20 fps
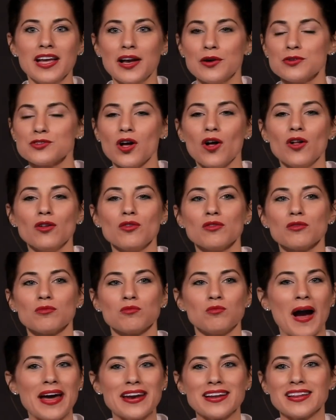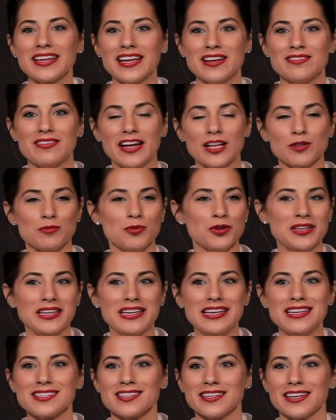It was all readily available and
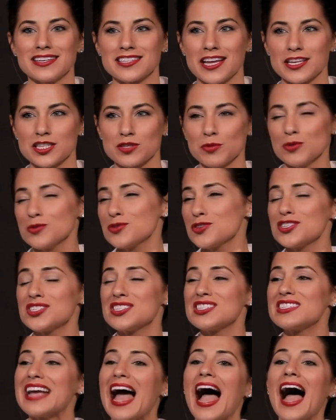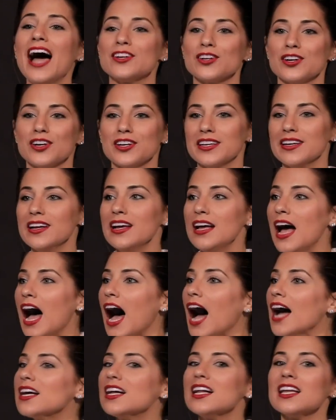easily accessible. It was just scattered and
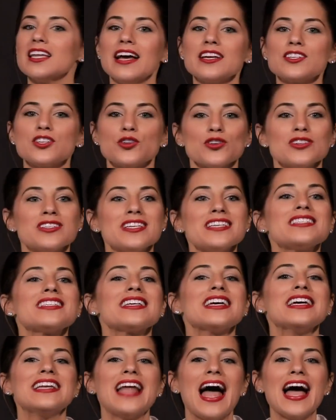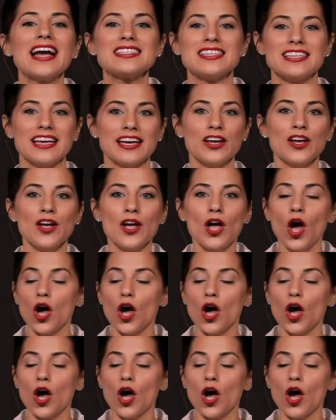uncollected or disconnected.